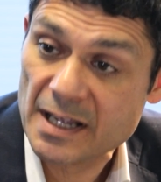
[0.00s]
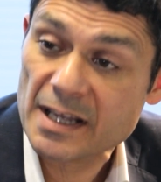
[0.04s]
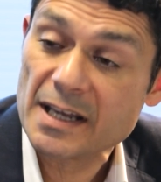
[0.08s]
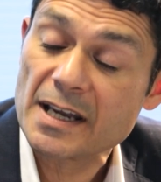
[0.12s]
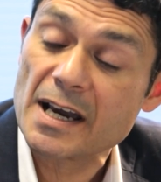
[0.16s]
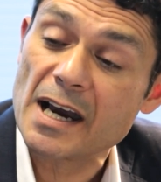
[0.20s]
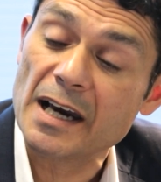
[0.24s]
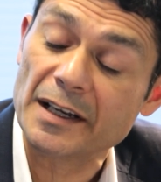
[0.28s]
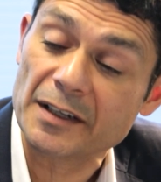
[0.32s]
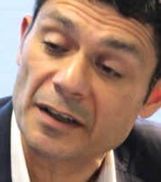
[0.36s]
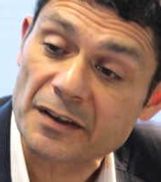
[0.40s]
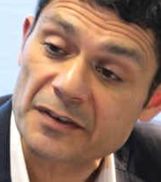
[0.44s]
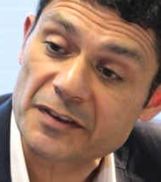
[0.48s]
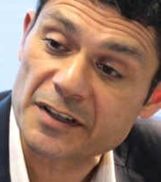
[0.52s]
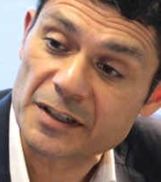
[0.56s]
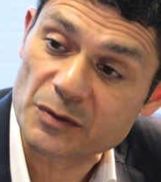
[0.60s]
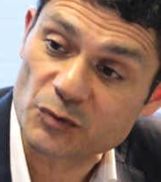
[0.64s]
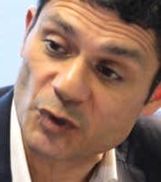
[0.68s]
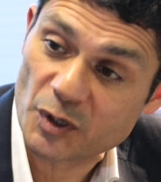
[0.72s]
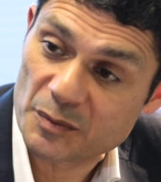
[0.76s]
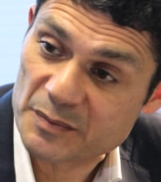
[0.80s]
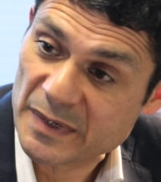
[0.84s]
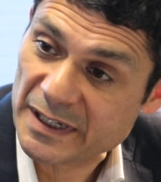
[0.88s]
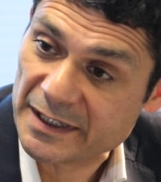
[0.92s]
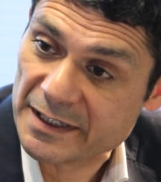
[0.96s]
And I think what
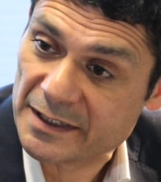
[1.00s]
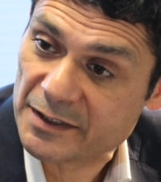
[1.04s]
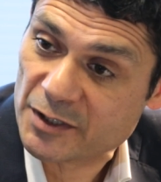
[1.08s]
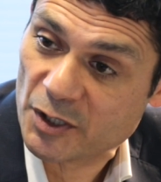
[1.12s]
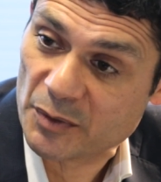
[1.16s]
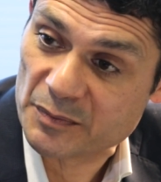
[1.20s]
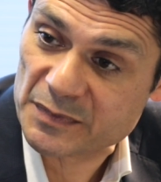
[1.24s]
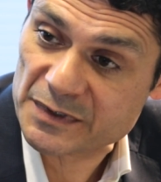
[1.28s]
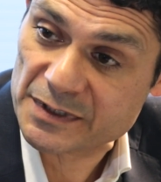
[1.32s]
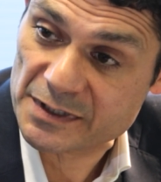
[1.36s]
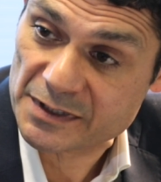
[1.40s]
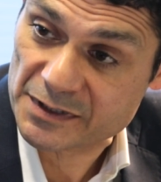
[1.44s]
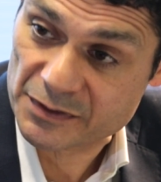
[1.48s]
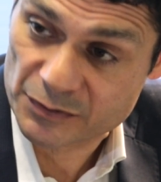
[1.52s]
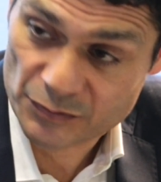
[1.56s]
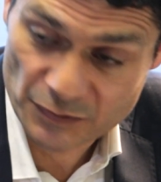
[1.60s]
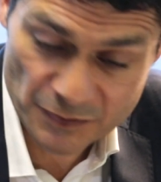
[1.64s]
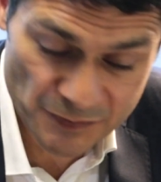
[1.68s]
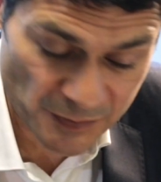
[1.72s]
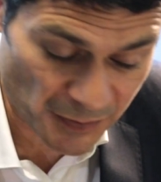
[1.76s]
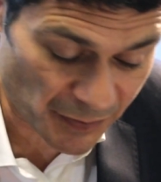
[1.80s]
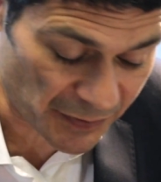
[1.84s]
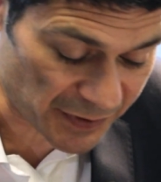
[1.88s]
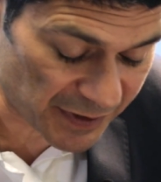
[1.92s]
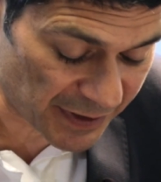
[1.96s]
many competition
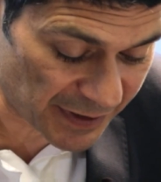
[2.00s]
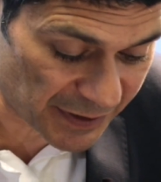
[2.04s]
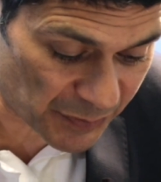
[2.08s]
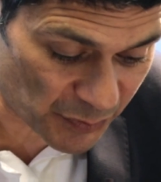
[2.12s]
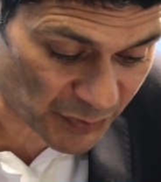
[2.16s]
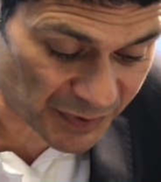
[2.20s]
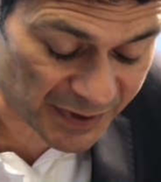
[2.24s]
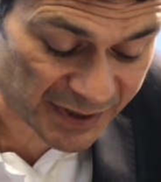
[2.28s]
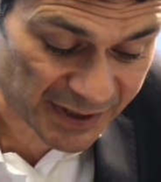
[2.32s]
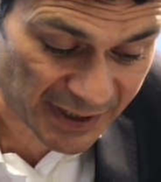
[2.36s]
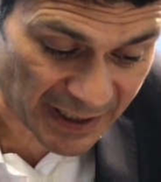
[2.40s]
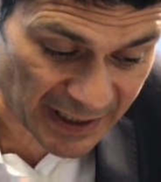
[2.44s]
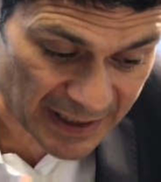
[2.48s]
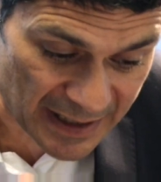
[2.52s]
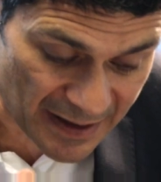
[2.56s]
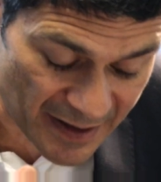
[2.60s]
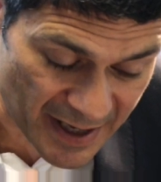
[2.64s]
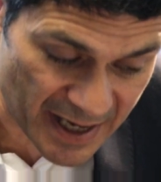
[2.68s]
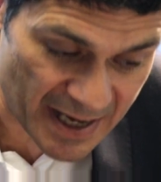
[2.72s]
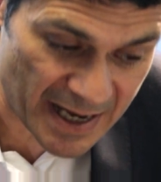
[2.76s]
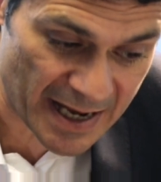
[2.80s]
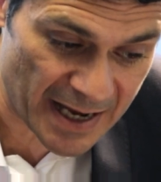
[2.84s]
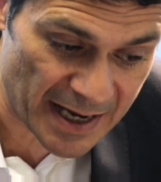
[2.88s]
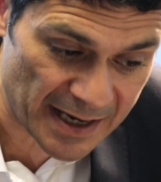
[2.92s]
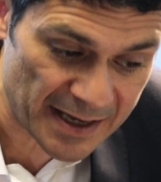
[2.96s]
authorities would say
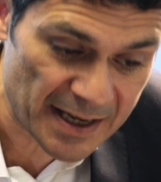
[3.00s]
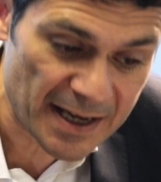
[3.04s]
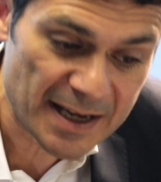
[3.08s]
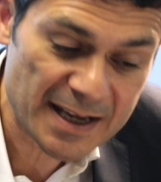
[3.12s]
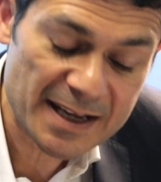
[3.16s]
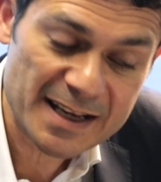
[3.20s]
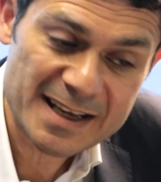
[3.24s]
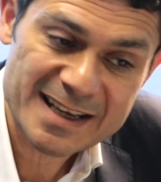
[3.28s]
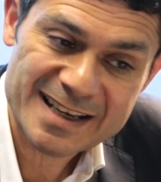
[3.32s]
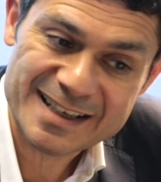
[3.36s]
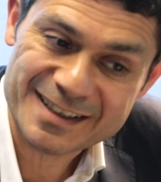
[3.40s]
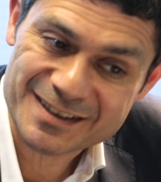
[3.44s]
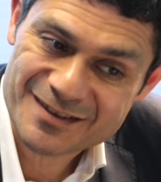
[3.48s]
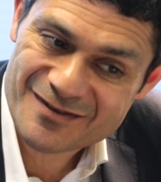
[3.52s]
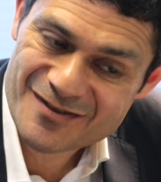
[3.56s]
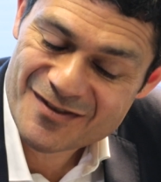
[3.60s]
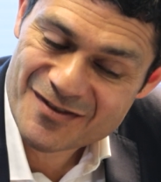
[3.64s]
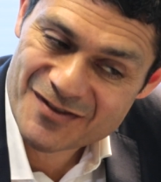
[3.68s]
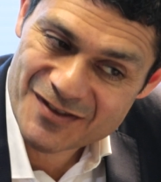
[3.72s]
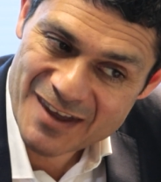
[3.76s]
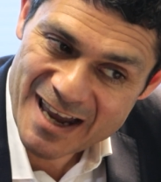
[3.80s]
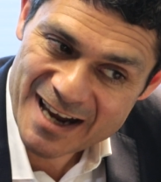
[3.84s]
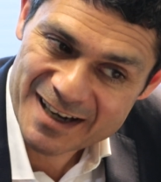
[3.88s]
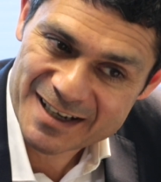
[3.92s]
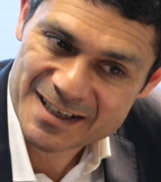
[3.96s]
there is
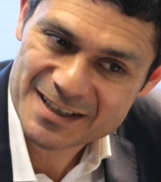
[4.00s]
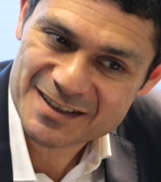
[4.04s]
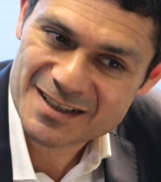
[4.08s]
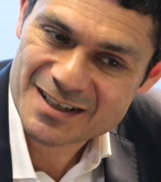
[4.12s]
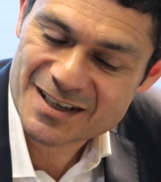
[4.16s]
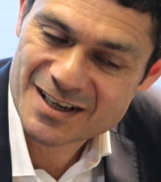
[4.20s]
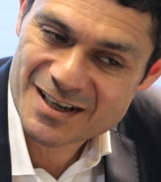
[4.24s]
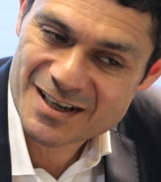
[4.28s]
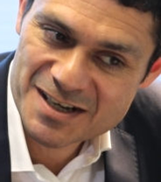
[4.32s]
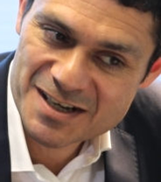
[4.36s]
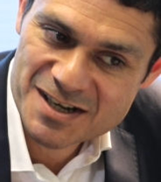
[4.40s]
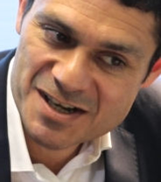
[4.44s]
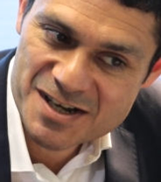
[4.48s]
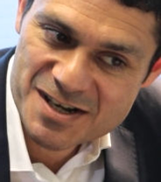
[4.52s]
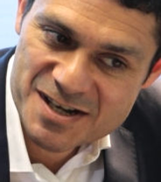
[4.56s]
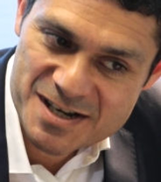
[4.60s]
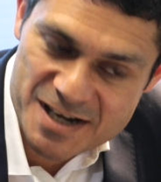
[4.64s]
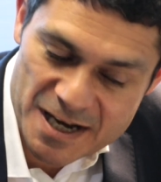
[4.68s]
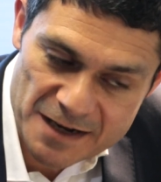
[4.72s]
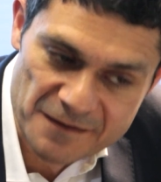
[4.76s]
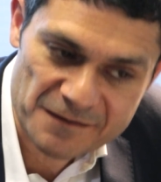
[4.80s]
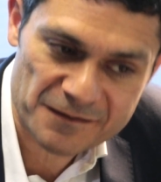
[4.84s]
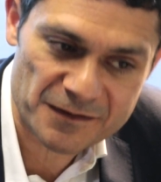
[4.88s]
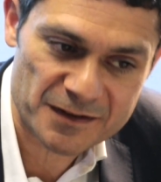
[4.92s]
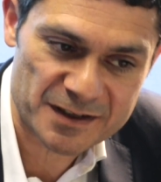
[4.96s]
that is a
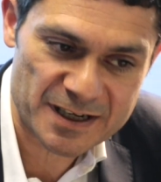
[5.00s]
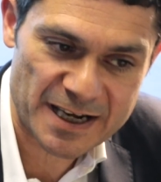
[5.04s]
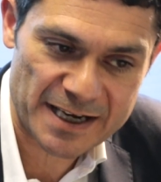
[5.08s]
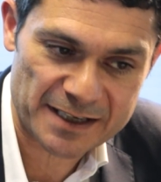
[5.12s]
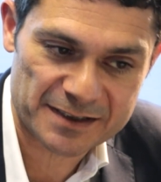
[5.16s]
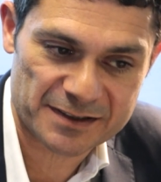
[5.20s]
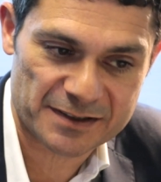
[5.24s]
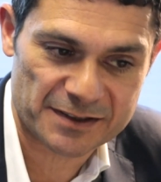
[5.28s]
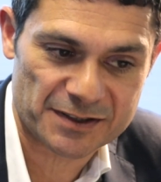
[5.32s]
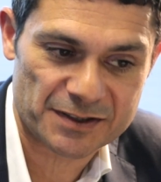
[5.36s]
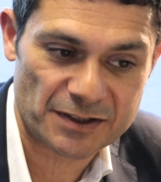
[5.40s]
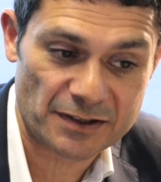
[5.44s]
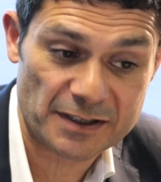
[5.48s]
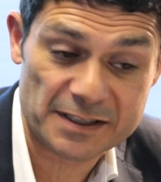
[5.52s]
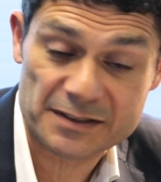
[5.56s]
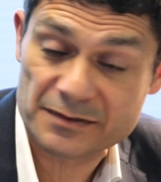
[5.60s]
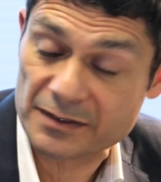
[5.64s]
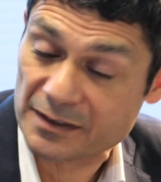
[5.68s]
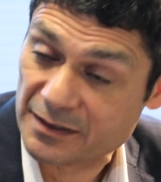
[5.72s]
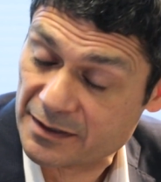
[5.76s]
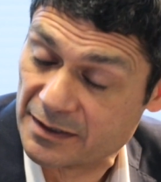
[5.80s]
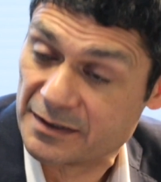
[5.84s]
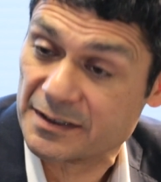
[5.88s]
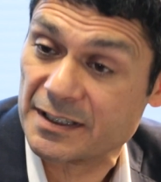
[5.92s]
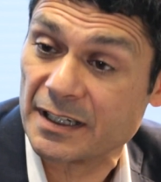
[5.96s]
different exercise than
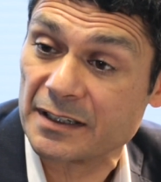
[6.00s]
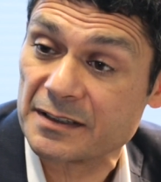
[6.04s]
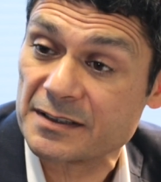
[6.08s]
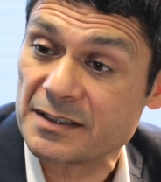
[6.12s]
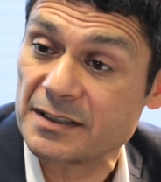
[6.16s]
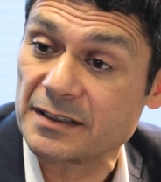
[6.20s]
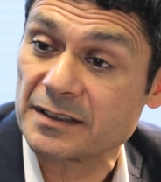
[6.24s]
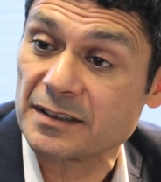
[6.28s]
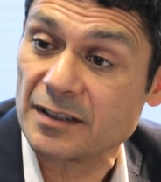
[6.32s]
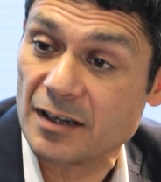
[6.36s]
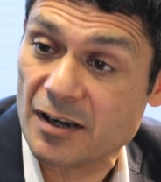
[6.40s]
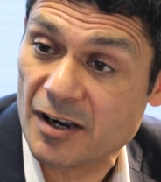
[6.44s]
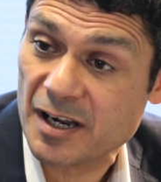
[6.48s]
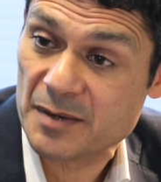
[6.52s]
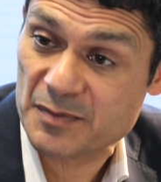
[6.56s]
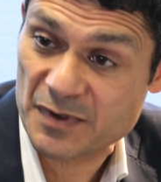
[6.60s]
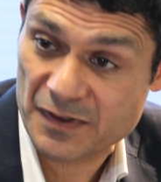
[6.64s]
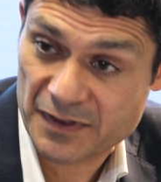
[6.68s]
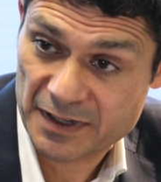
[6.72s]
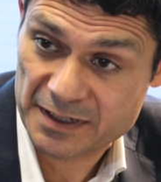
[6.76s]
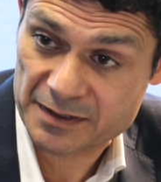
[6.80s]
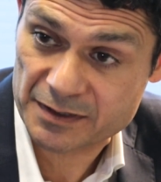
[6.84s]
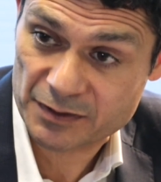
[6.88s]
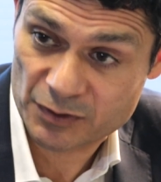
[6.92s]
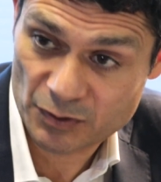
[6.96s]
conducting a
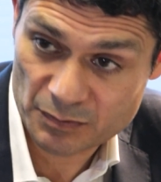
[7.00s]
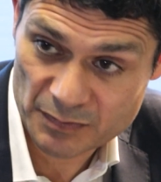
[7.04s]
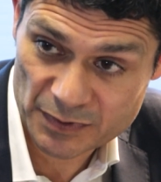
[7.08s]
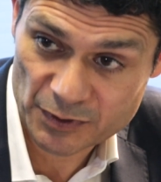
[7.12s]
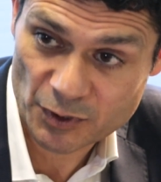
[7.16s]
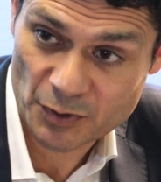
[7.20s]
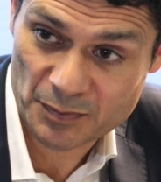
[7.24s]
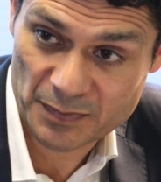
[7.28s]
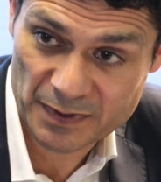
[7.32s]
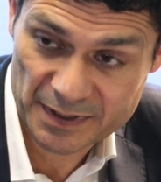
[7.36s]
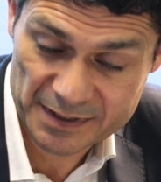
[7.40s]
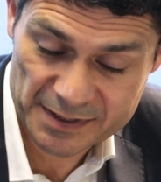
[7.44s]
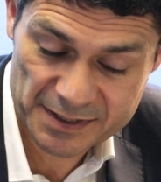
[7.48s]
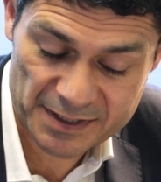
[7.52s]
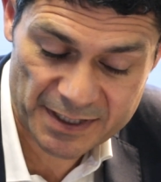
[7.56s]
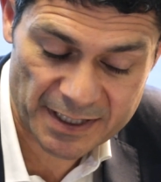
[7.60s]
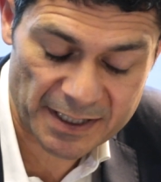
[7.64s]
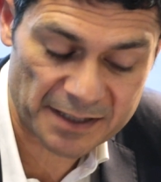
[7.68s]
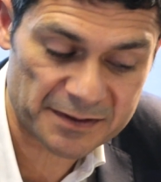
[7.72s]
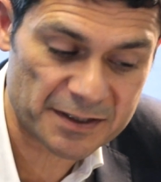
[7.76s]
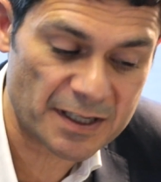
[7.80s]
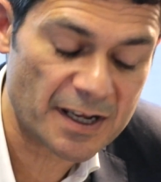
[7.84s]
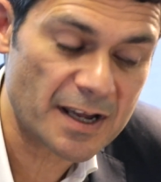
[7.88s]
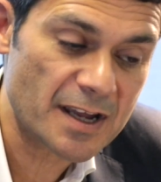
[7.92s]
hypothetical monopolist test.